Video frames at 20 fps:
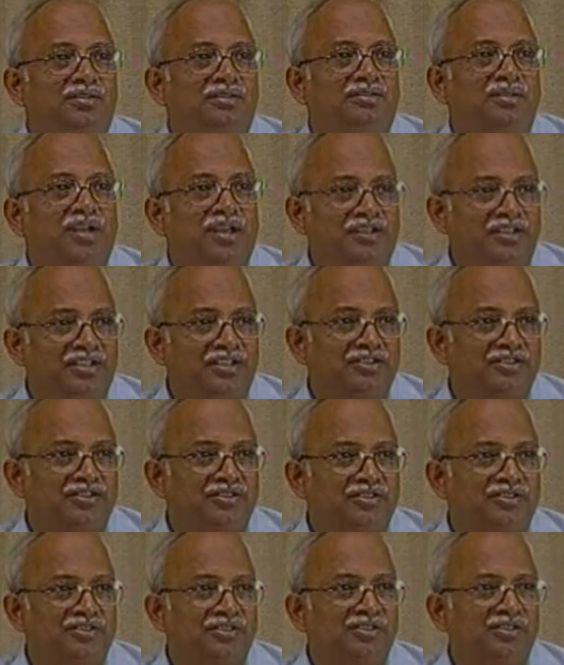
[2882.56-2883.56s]

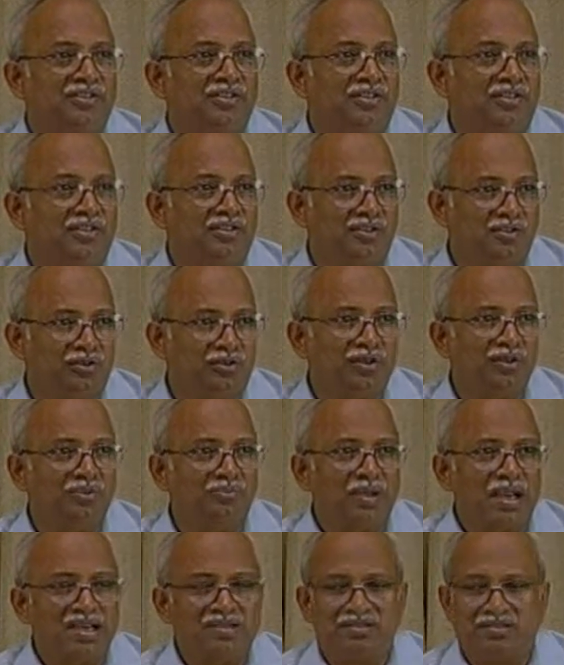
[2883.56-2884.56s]
variations in loading
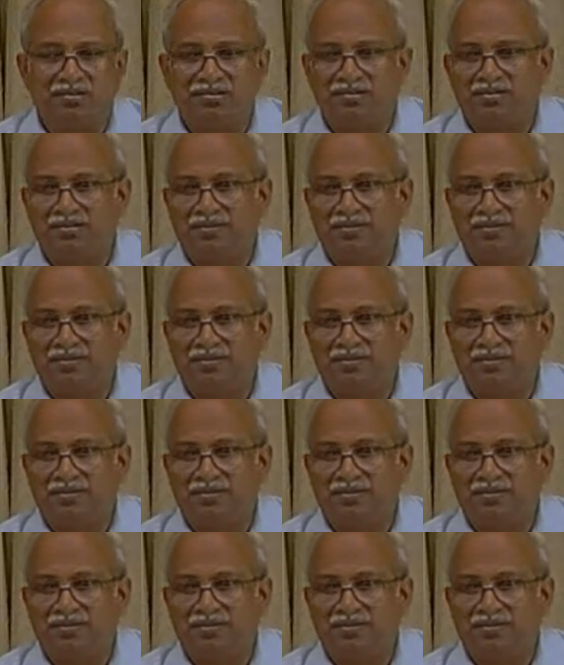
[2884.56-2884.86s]
patterns.